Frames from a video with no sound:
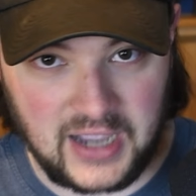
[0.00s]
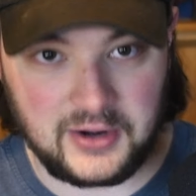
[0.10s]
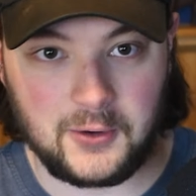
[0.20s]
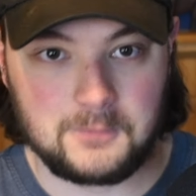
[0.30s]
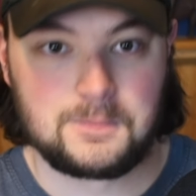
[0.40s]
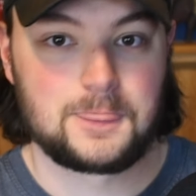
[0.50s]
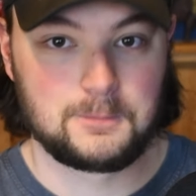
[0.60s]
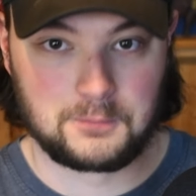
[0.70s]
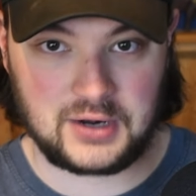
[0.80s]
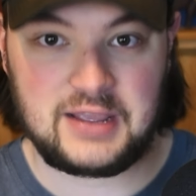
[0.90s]
I know,
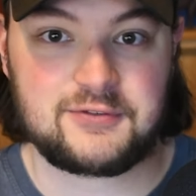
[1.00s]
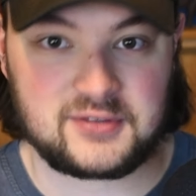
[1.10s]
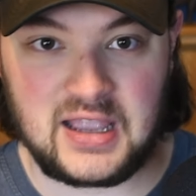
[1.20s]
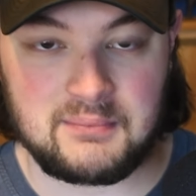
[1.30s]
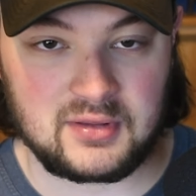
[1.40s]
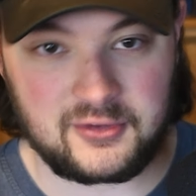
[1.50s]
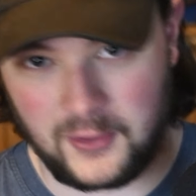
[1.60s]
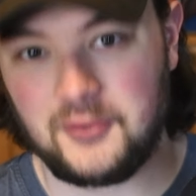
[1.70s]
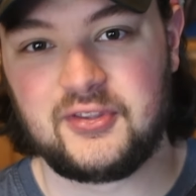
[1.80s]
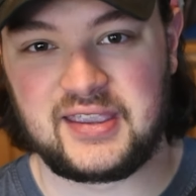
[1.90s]
brave statements
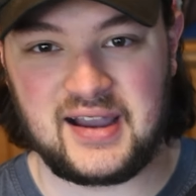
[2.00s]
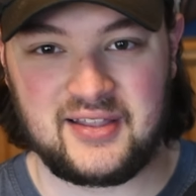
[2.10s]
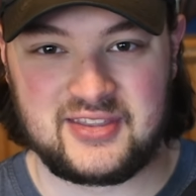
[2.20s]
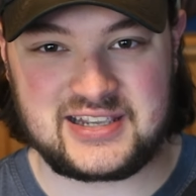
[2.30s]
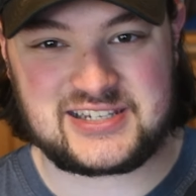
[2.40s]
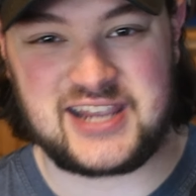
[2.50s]
only on this